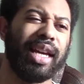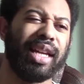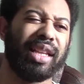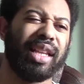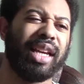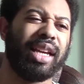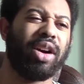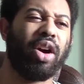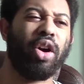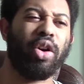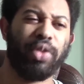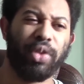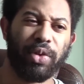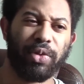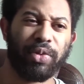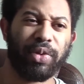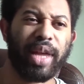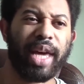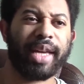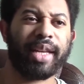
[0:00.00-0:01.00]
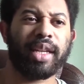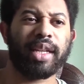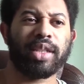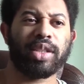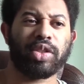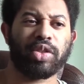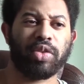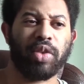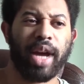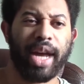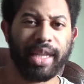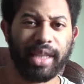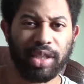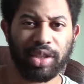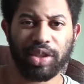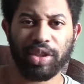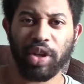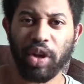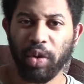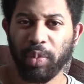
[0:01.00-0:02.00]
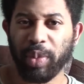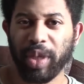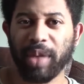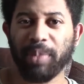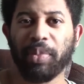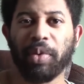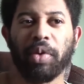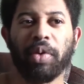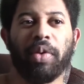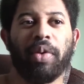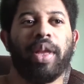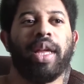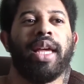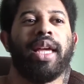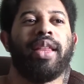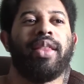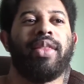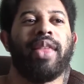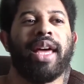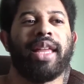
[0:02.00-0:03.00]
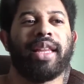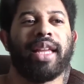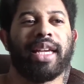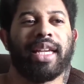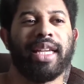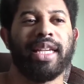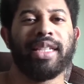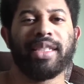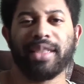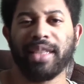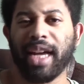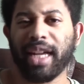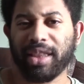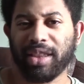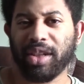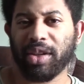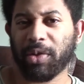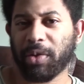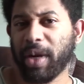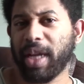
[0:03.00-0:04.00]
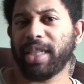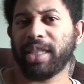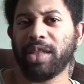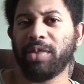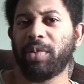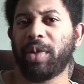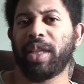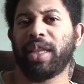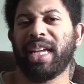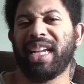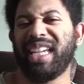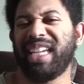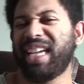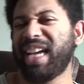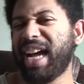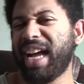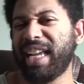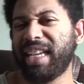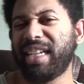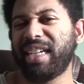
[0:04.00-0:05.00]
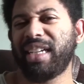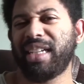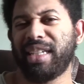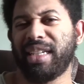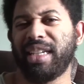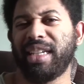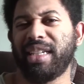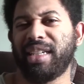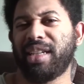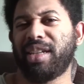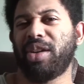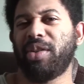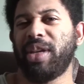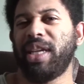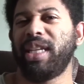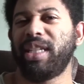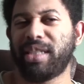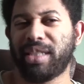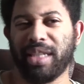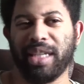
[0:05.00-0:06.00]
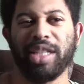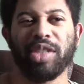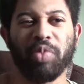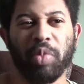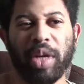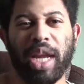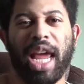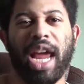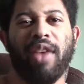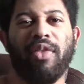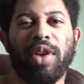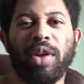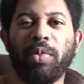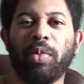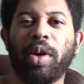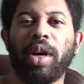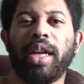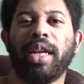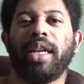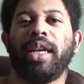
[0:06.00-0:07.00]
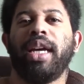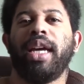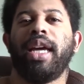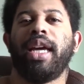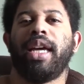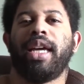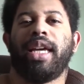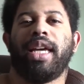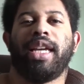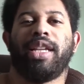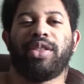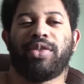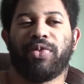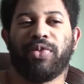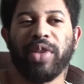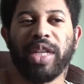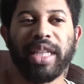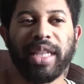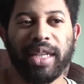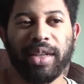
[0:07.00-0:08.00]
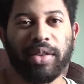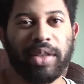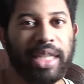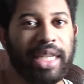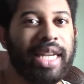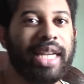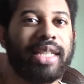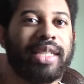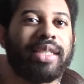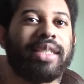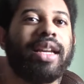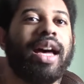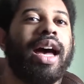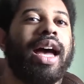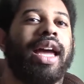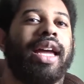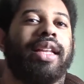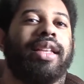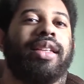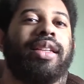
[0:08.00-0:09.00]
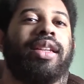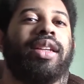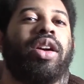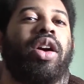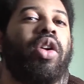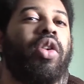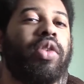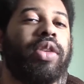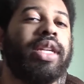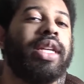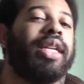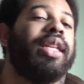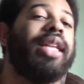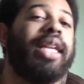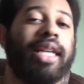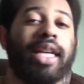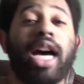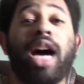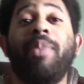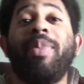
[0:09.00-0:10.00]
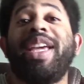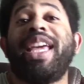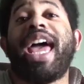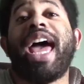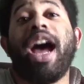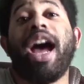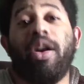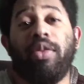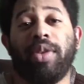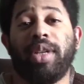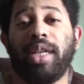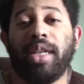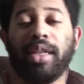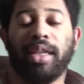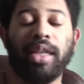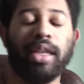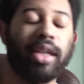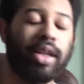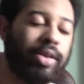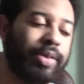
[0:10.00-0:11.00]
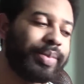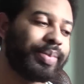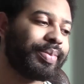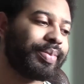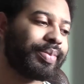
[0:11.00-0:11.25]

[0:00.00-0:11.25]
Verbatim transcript: like Arthur Fleck trying to show people that like he's not the crazy one, that he kind of, you know, he's what everyone is feeling on the inside, only like coming out, you know.